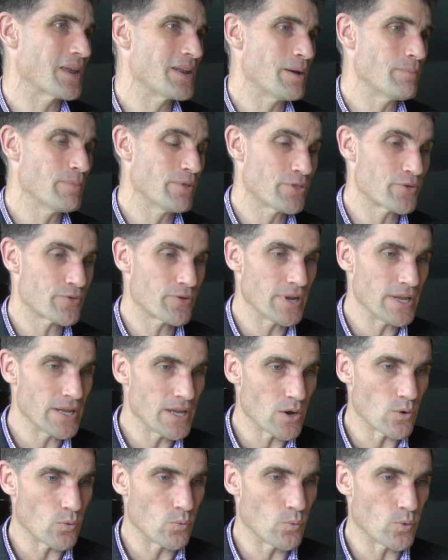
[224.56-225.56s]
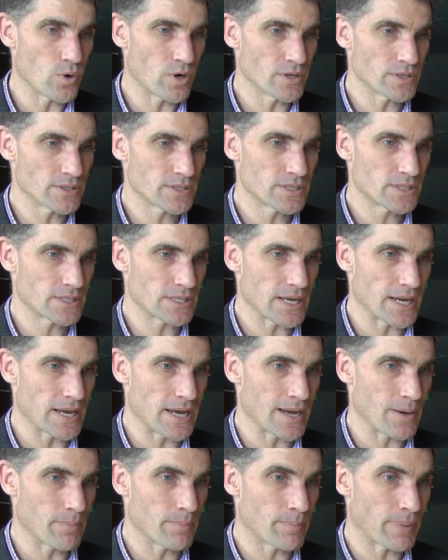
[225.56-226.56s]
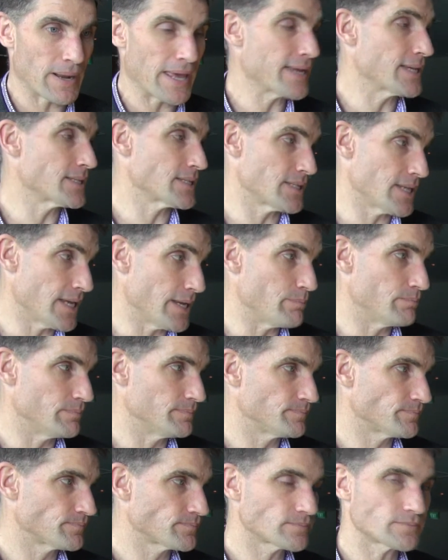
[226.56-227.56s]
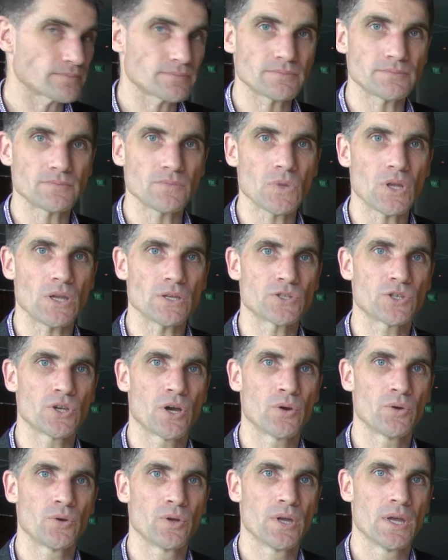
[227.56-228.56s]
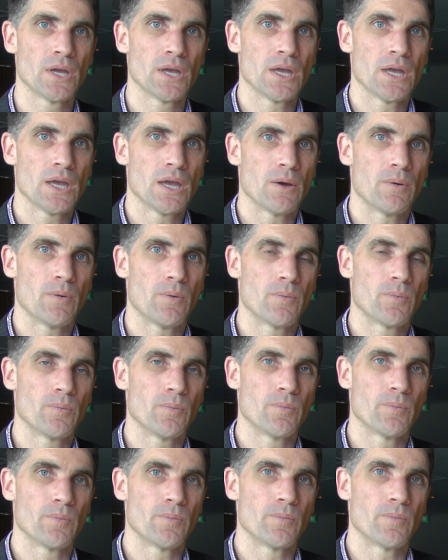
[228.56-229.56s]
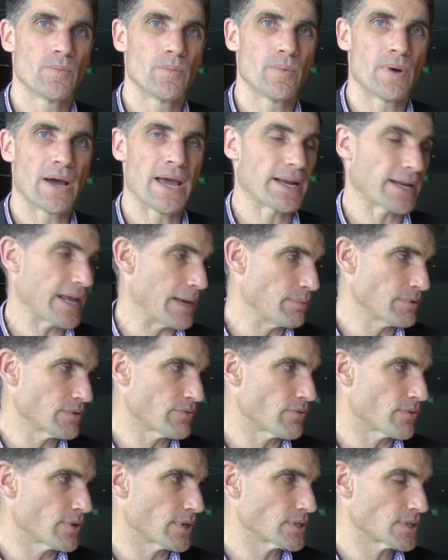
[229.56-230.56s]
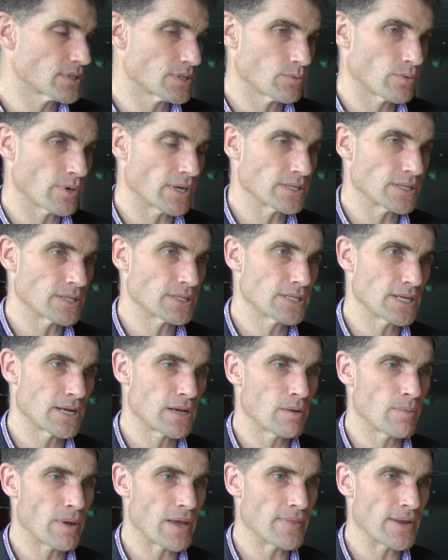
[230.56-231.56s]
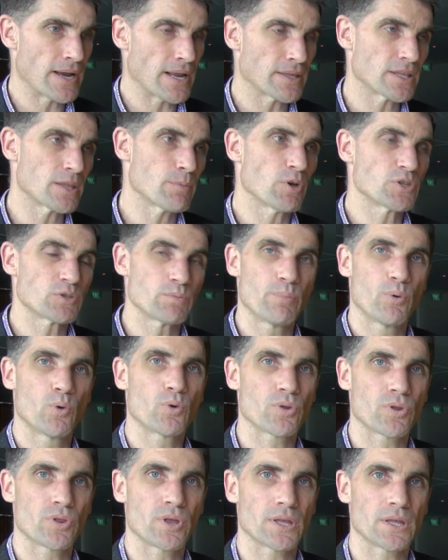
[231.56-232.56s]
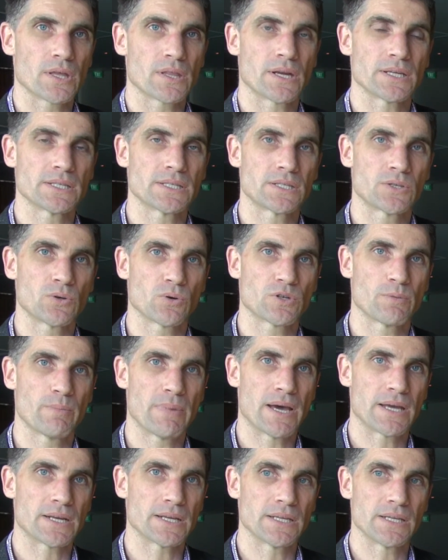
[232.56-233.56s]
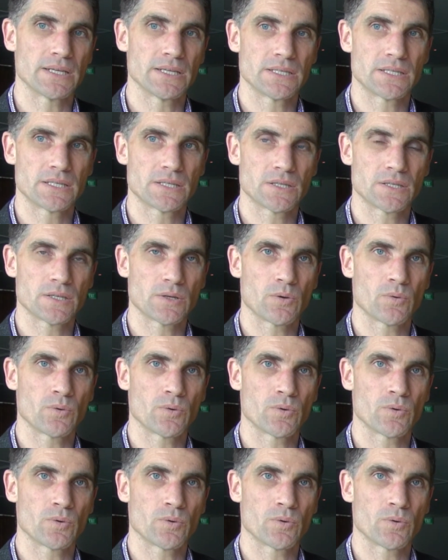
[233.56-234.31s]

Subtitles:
Number 3 was playing as a team. So I had a couple of different things when I said about that. I think the most important thing that I talked about is